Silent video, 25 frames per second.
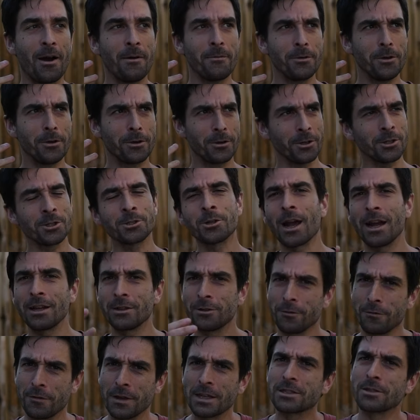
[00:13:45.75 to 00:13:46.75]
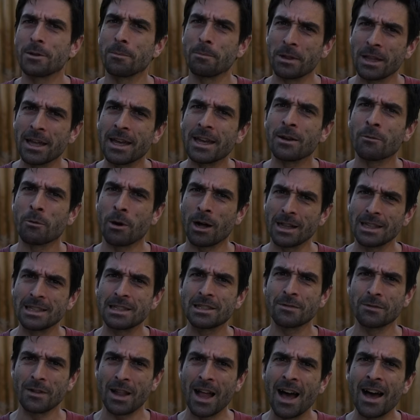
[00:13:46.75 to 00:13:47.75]
You could try to fix the plane while
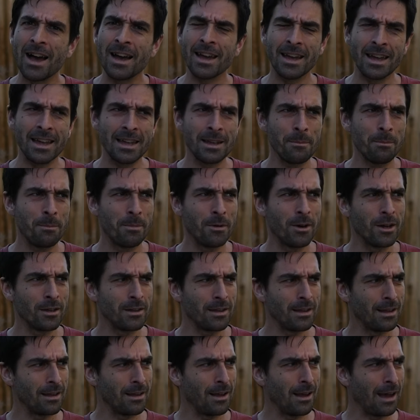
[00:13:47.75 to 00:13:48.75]
it's flying, but